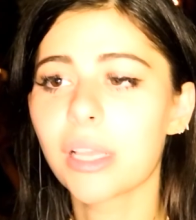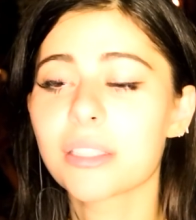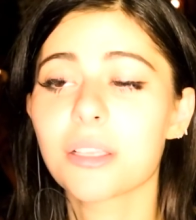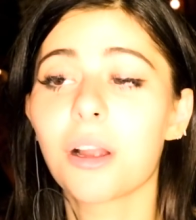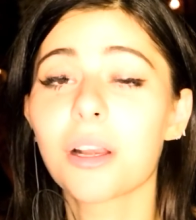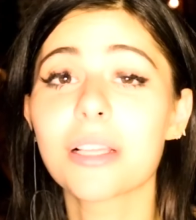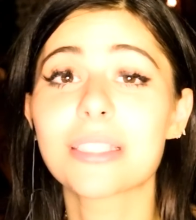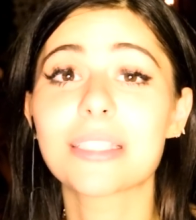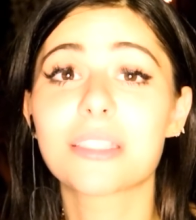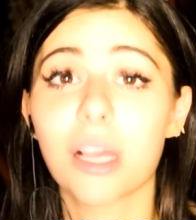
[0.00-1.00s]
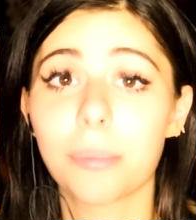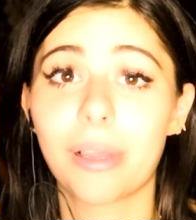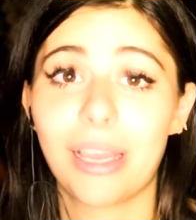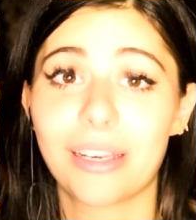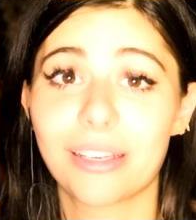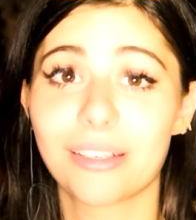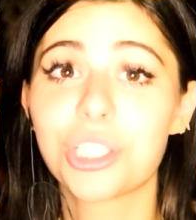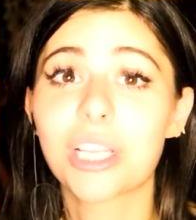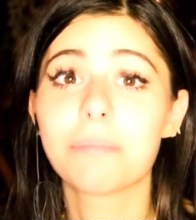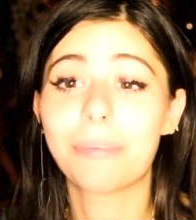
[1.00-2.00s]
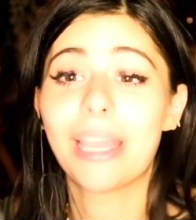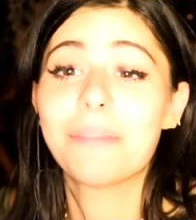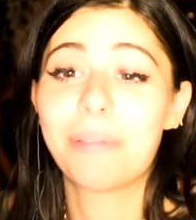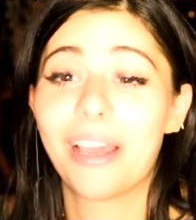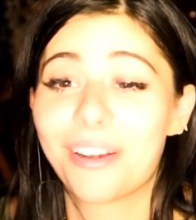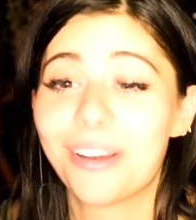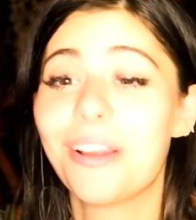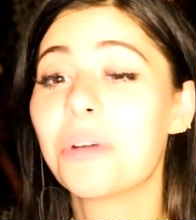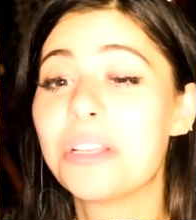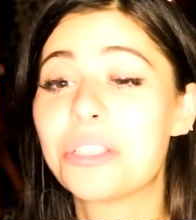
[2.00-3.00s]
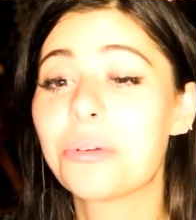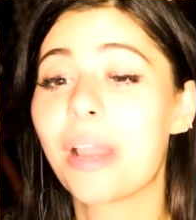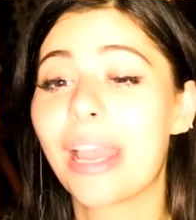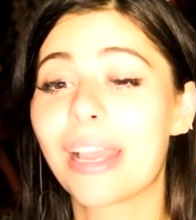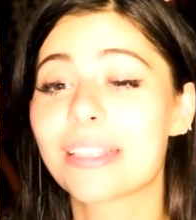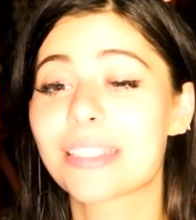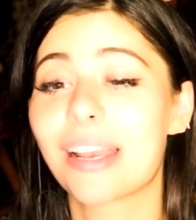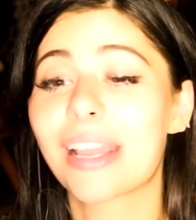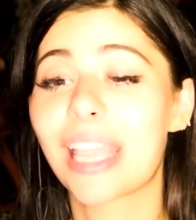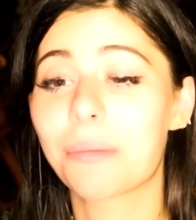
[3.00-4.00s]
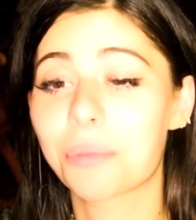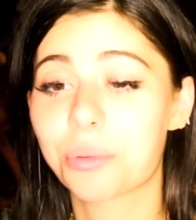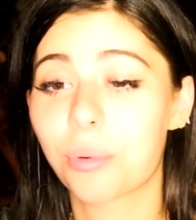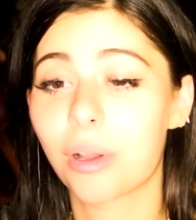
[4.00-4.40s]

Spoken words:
His artist is double-handed. She can paint better with two hands than I can with